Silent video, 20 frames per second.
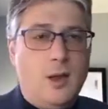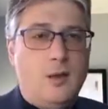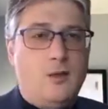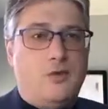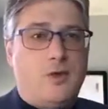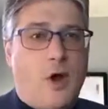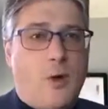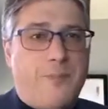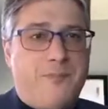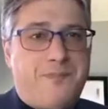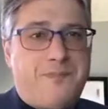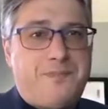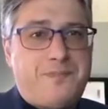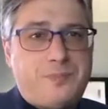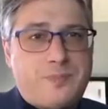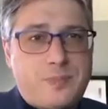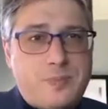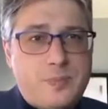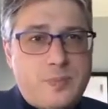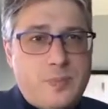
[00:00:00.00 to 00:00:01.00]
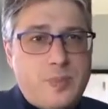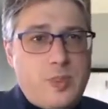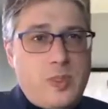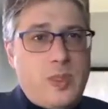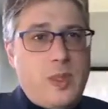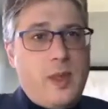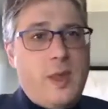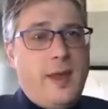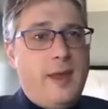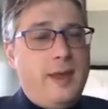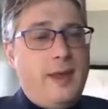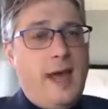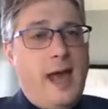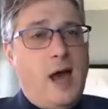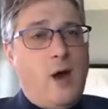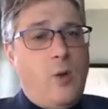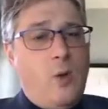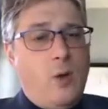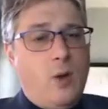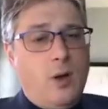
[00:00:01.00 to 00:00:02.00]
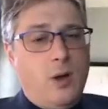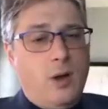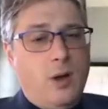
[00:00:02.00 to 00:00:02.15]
So now,